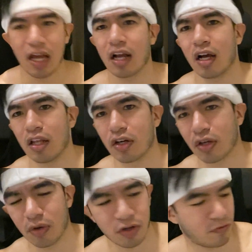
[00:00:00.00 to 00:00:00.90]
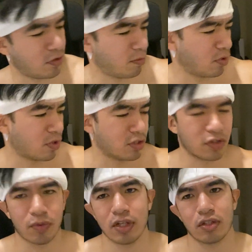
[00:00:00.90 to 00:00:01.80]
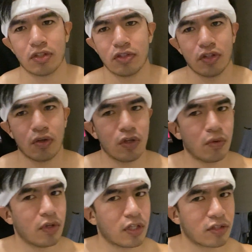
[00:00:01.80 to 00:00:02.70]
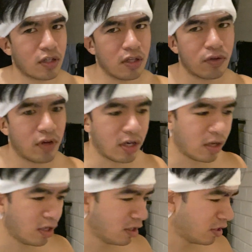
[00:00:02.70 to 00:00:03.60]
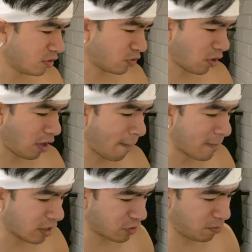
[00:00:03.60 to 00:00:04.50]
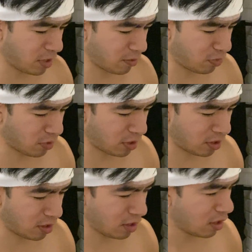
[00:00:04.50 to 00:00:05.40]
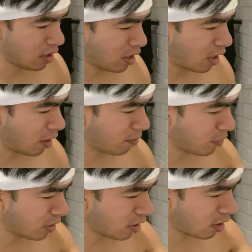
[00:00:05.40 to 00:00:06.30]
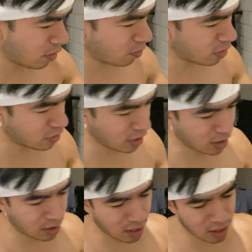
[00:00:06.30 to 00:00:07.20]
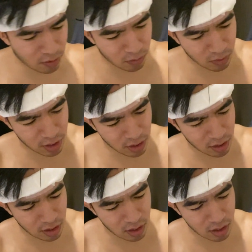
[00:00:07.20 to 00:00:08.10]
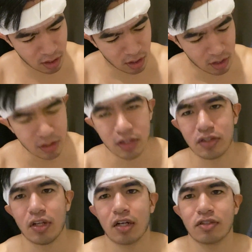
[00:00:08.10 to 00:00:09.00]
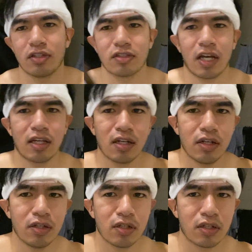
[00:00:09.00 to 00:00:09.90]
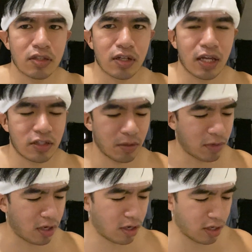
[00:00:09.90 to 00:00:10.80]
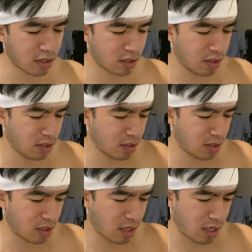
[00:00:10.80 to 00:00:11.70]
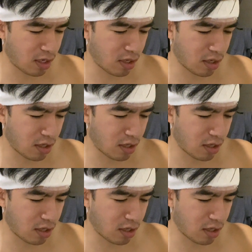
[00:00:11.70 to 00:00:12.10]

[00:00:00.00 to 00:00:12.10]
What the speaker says: color coded for importance. This is the only one that's colored red, so it must be important. The other ones I got were this doxycycline. It's an antibiotic. And